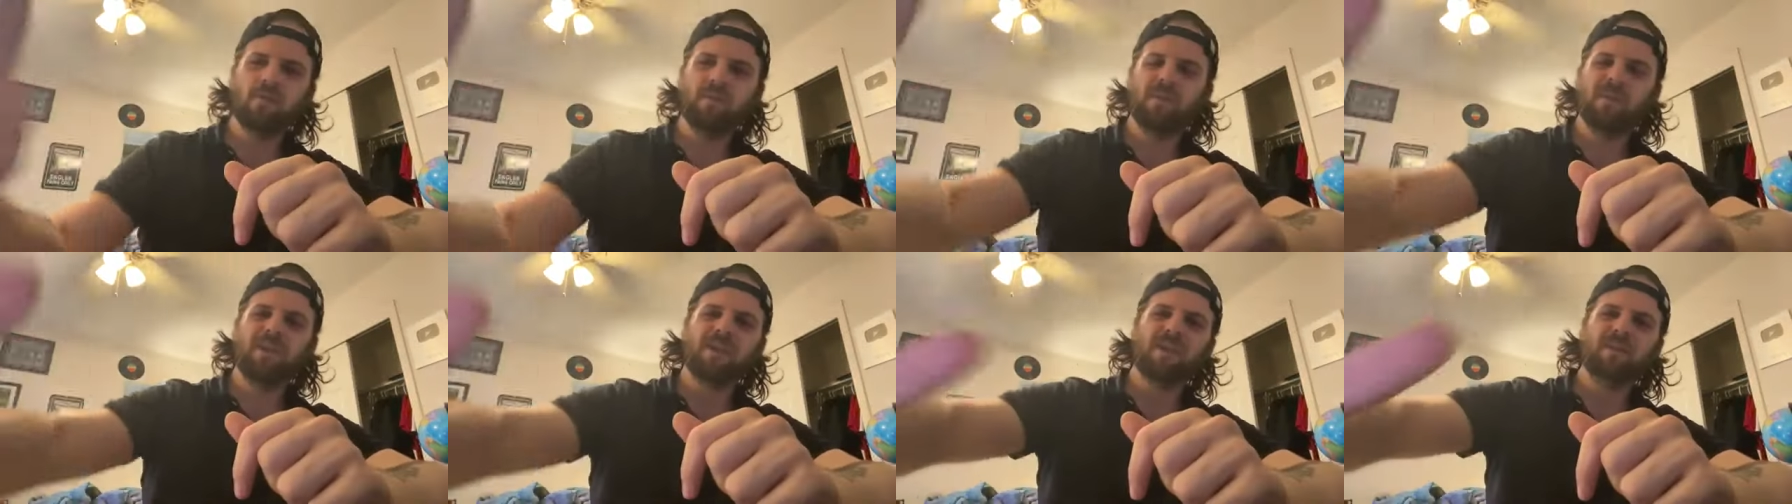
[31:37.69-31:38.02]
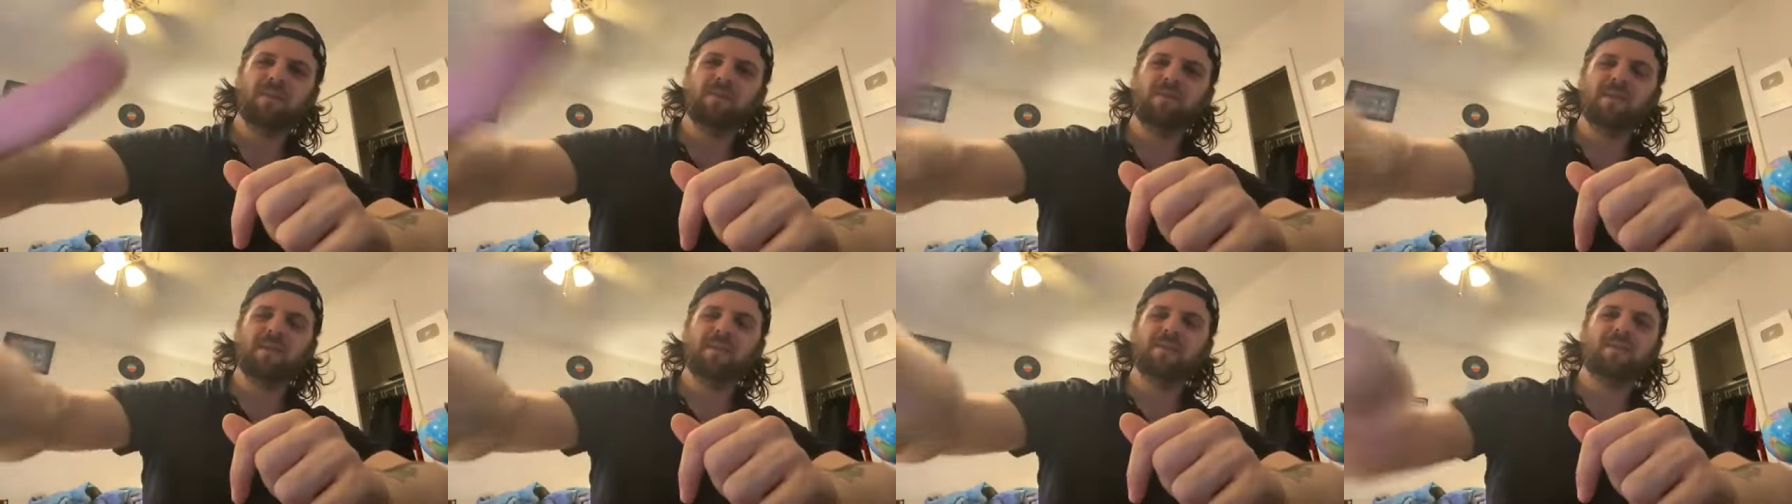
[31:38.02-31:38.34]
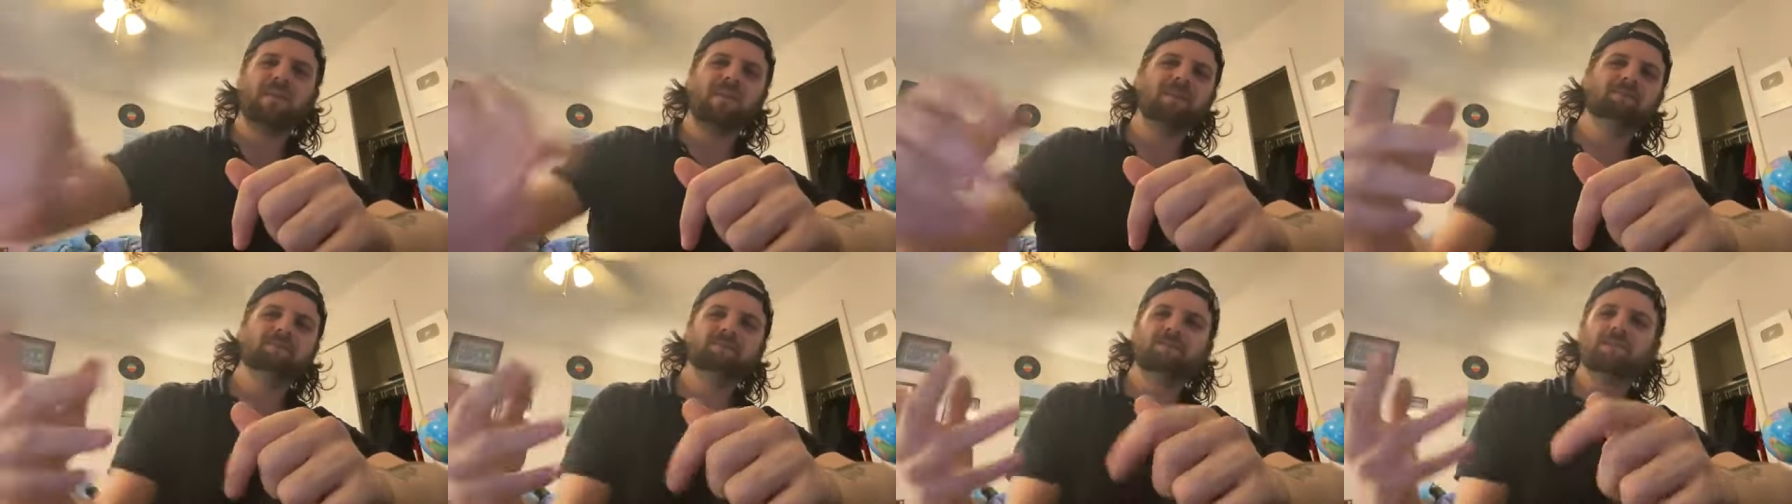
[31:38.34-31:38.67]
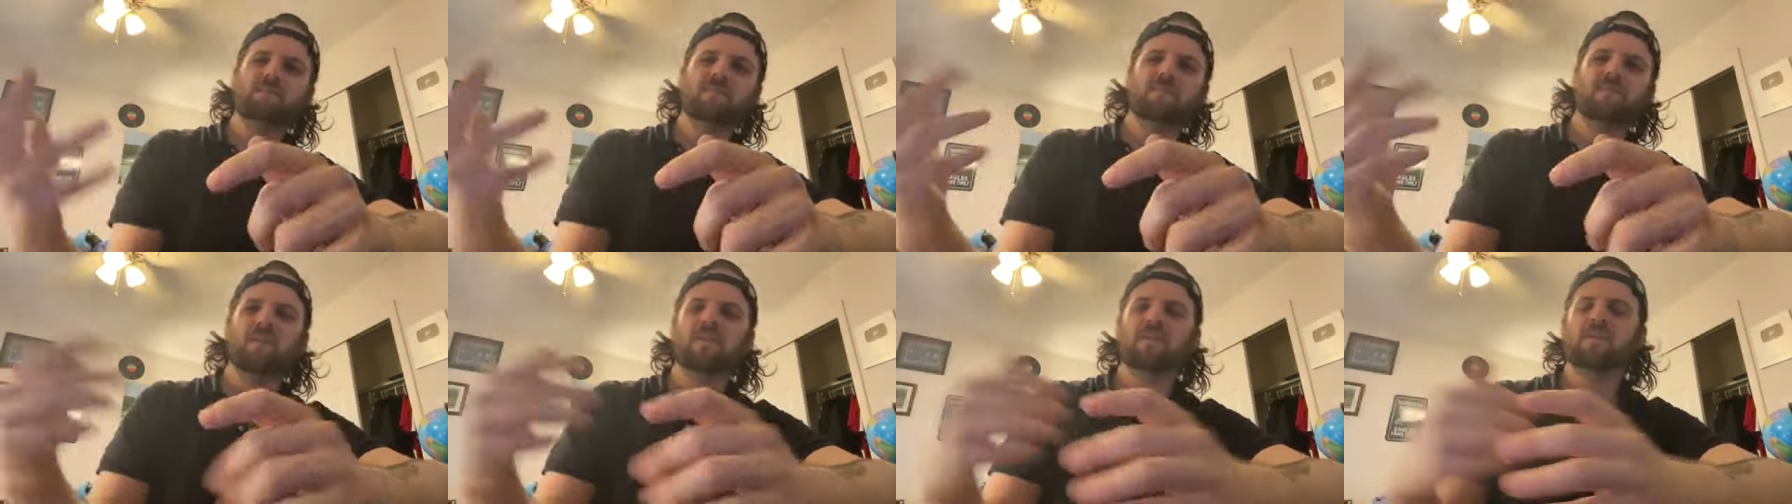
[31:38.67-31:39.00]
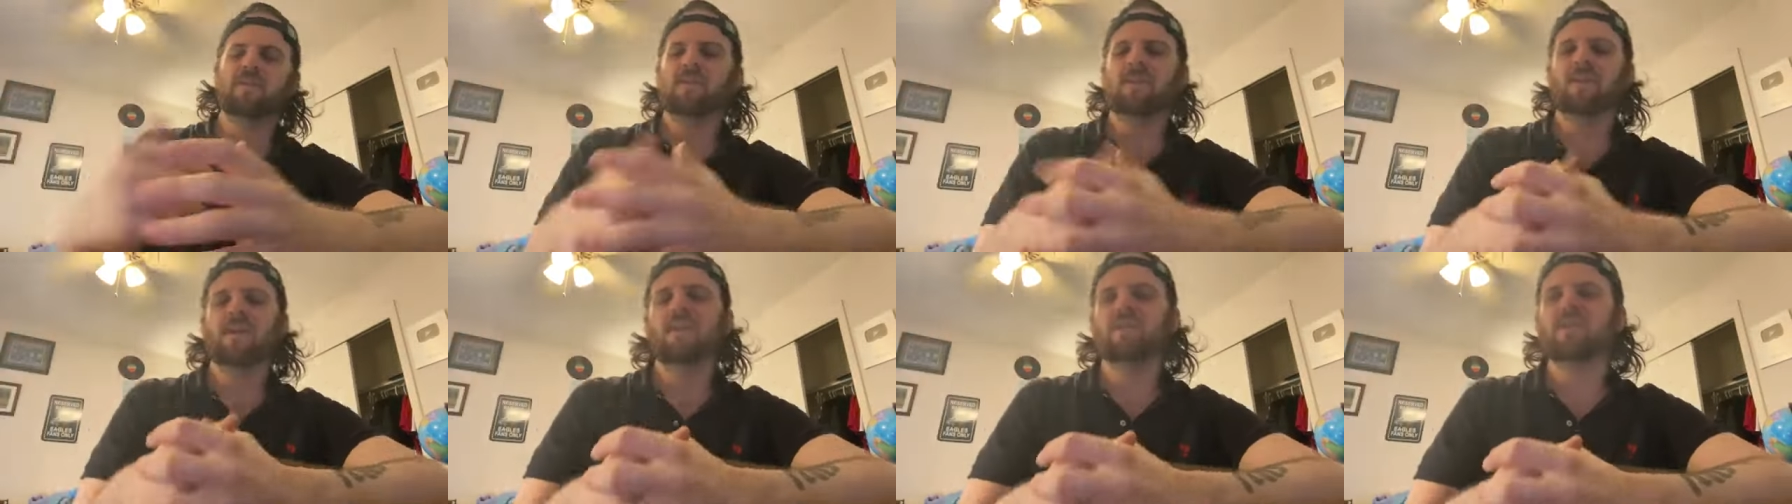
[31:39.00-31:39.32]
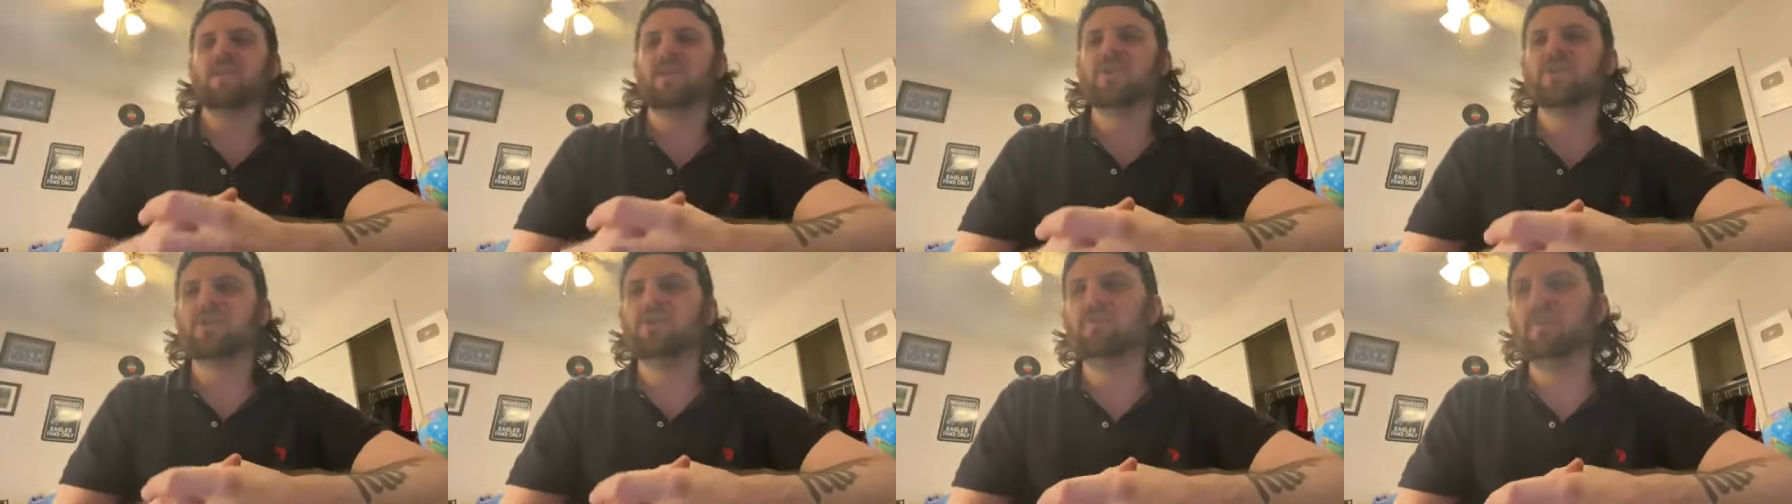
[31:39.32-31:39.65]
But I mean, un-
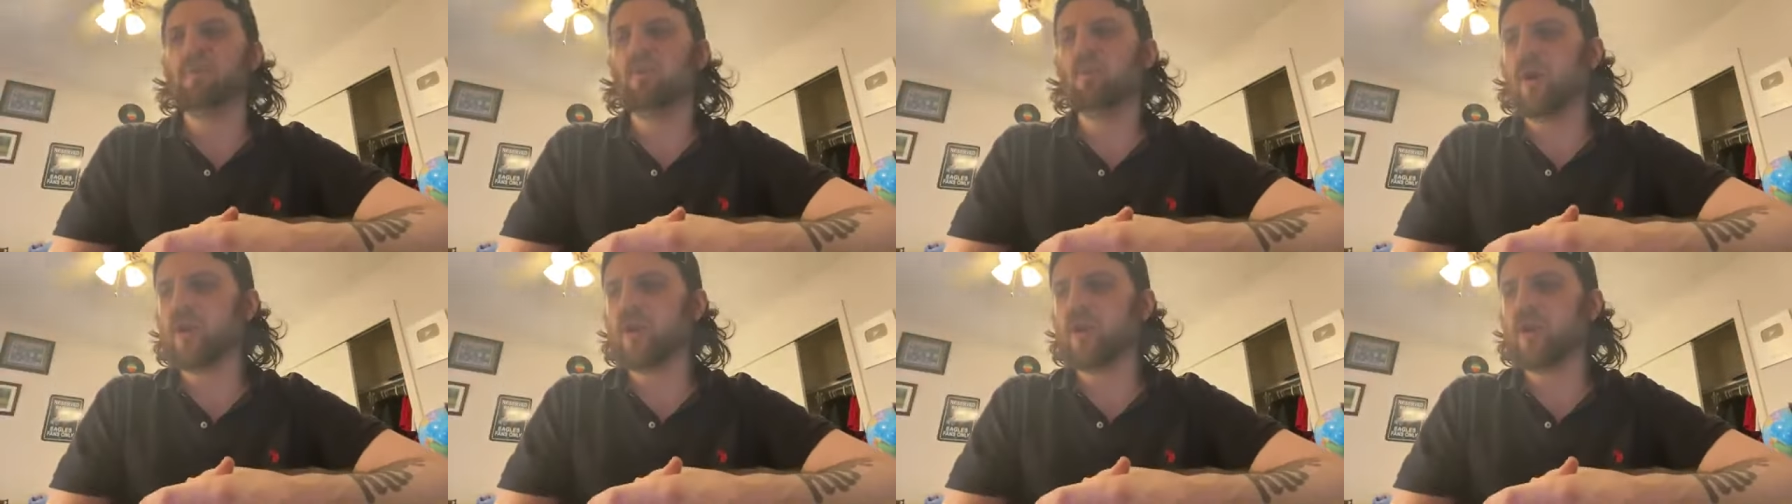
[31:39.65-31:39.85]
unless you've been